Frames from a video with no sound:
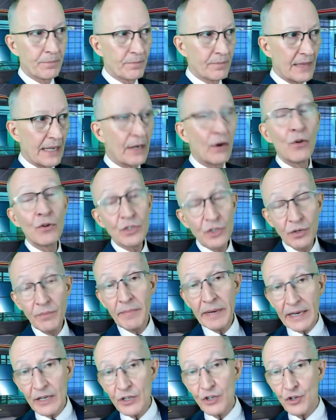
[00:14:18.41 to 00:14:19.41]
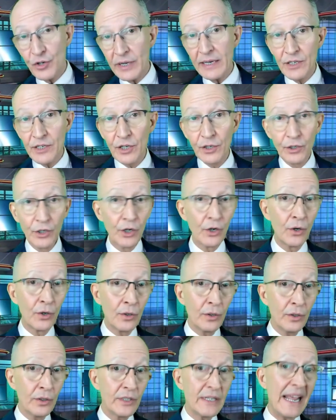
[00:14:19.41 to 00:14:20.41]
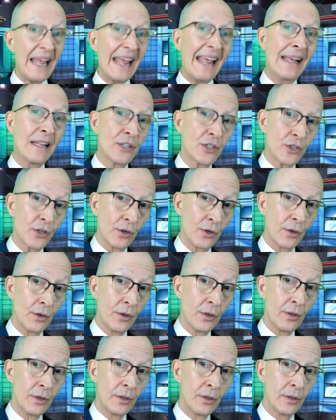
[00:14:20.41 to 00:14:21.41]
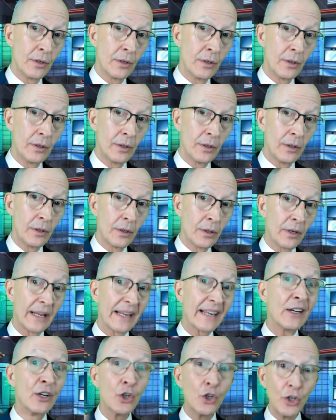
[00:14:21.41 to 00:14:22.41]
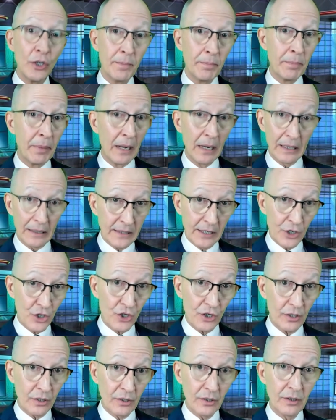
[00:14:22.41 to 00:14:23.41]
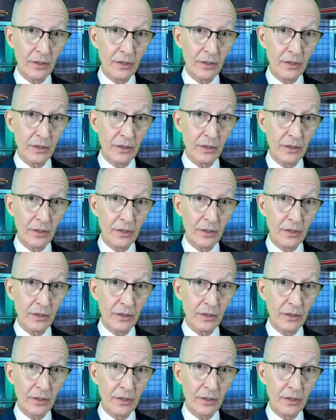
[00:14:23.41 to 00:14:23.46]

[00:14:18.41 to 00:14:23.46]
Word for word: That also means you need to learn to answer like a good politician.